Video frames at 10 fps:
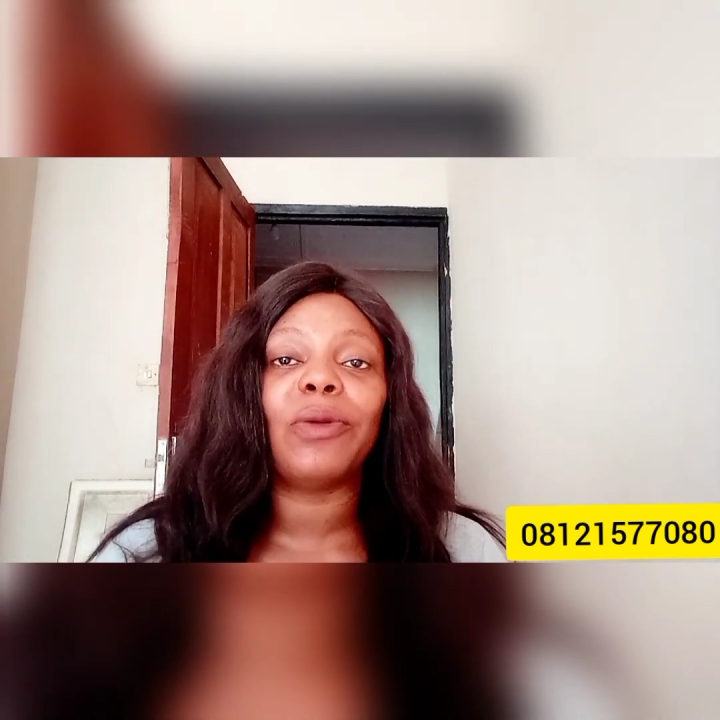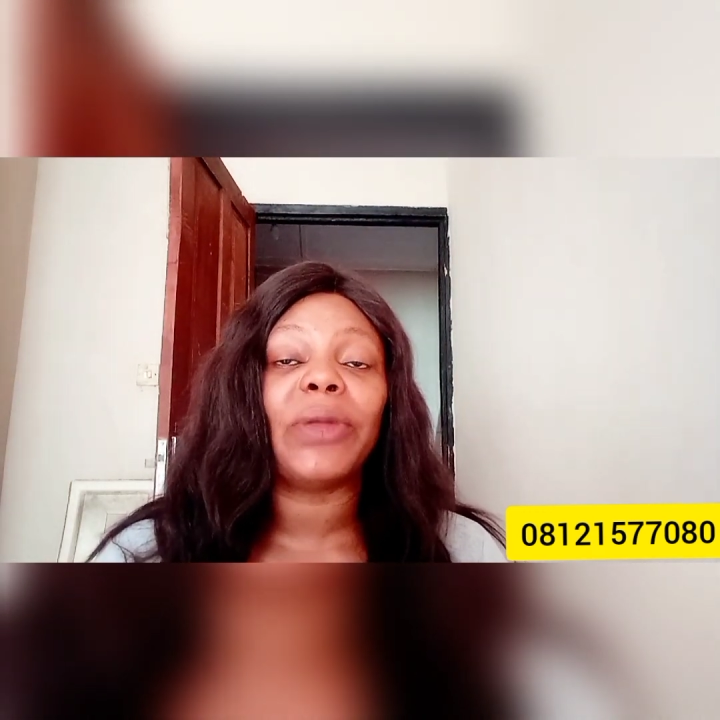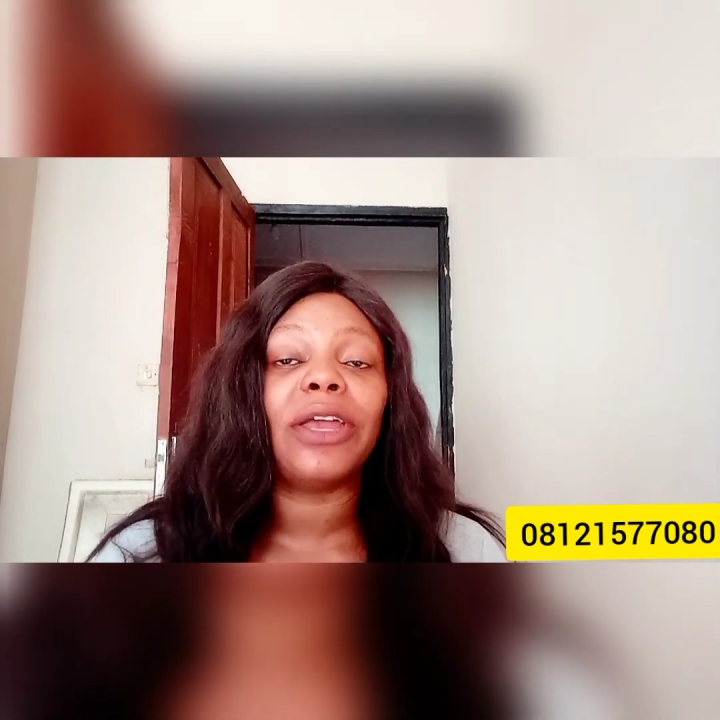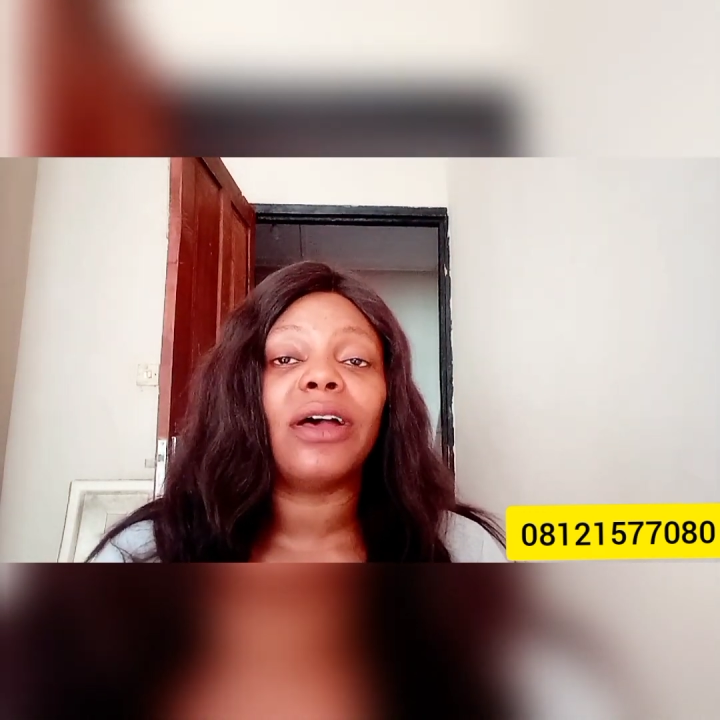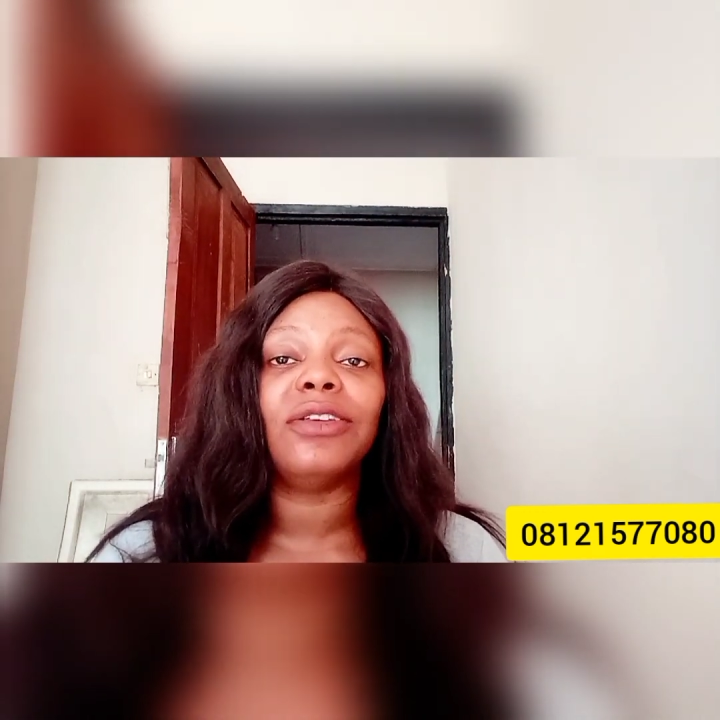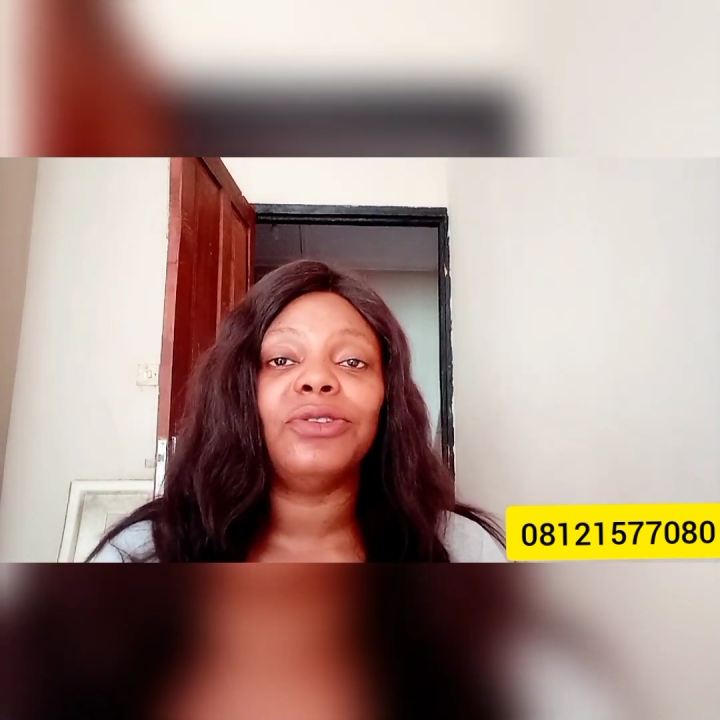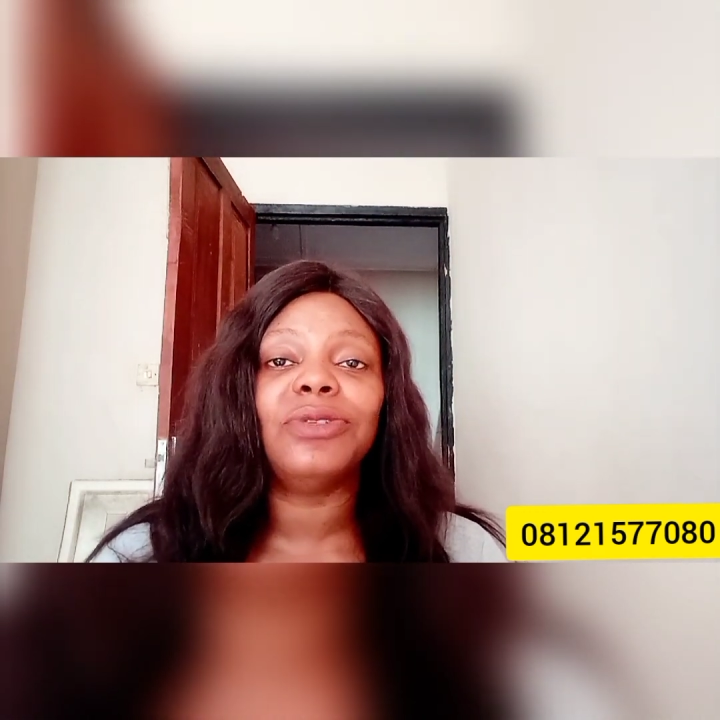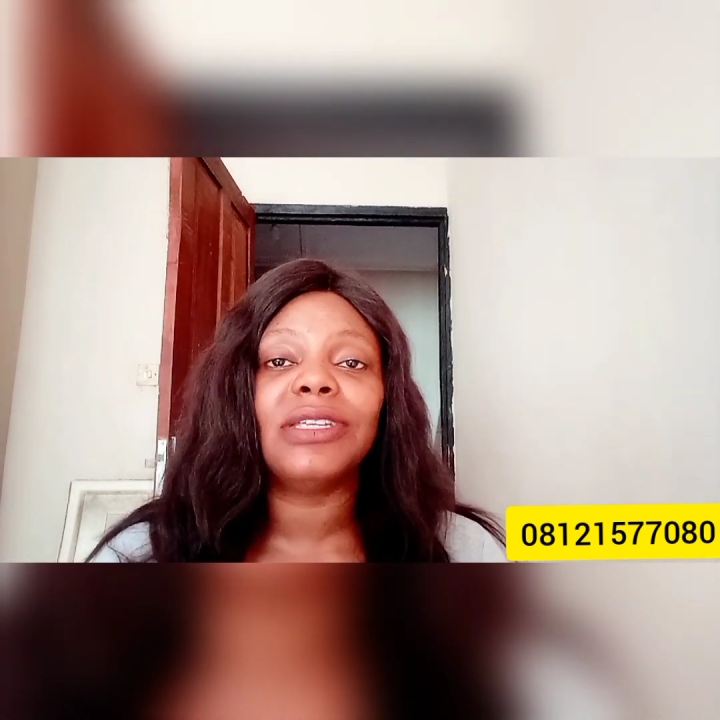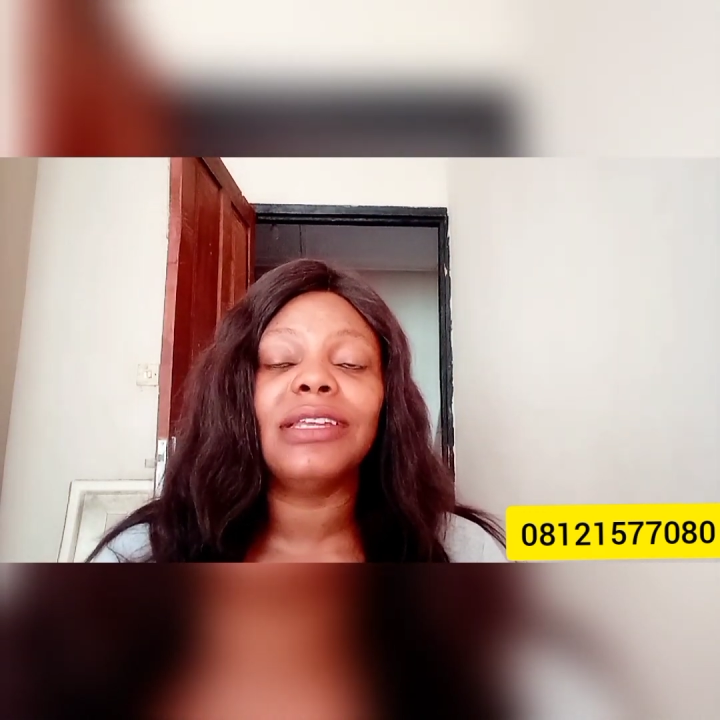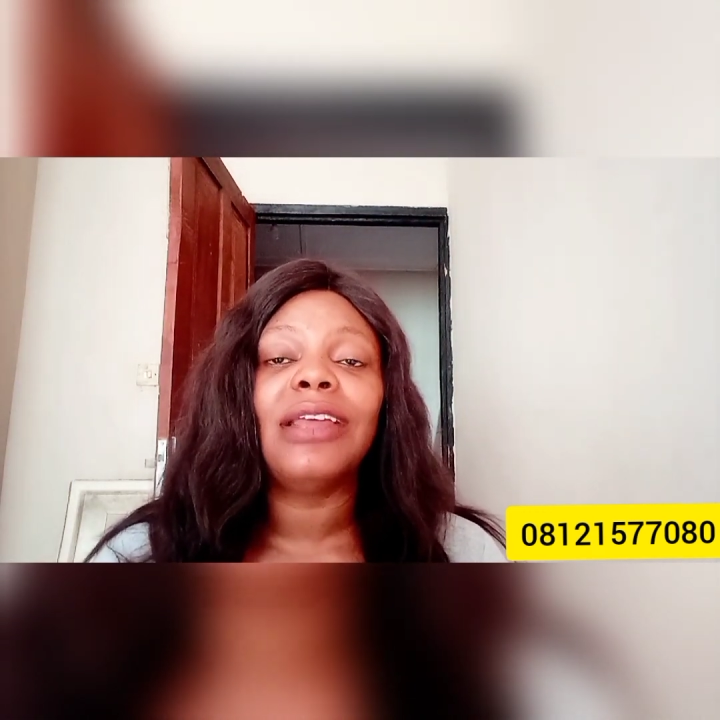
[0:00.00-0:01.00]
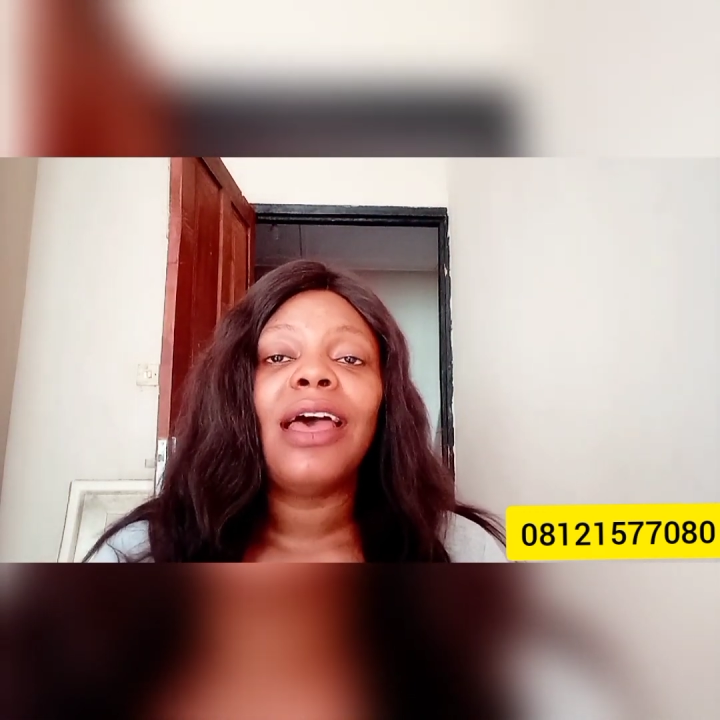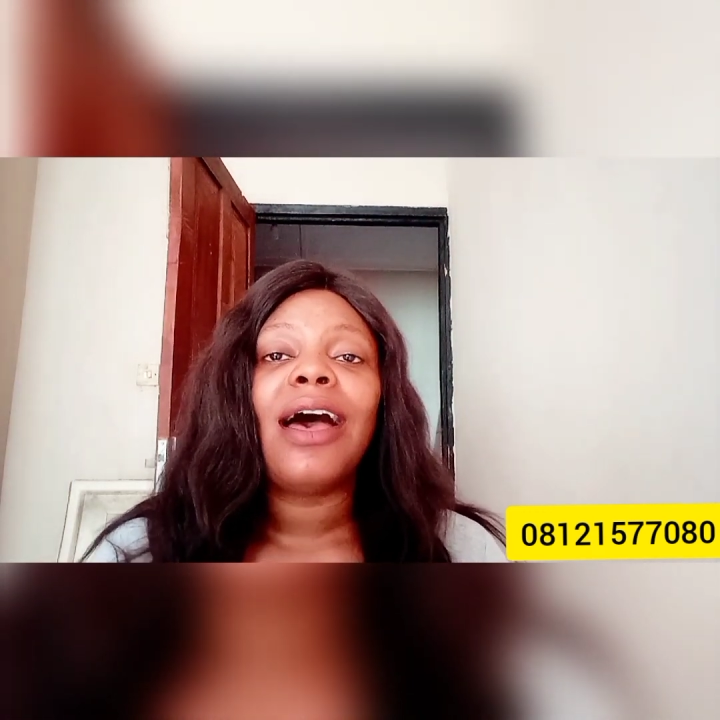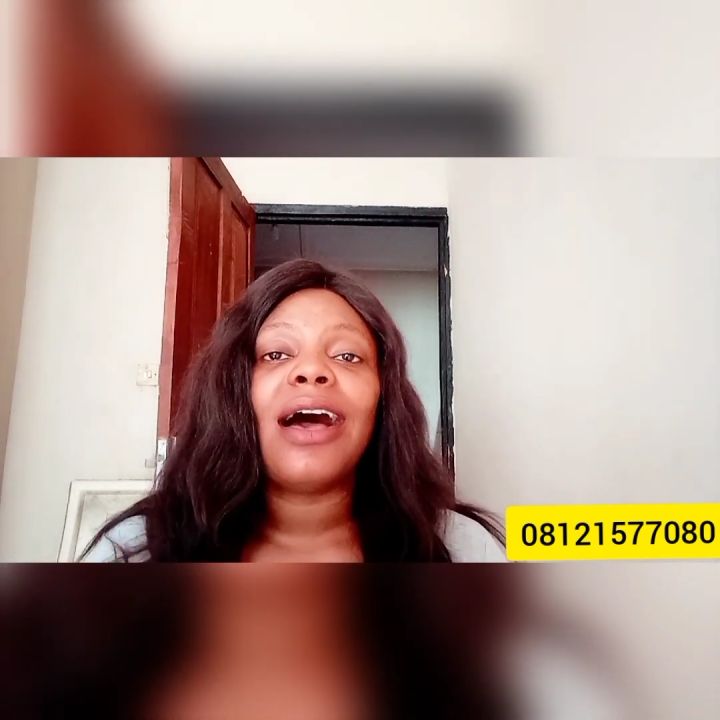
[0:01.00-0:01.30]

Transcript: we are using.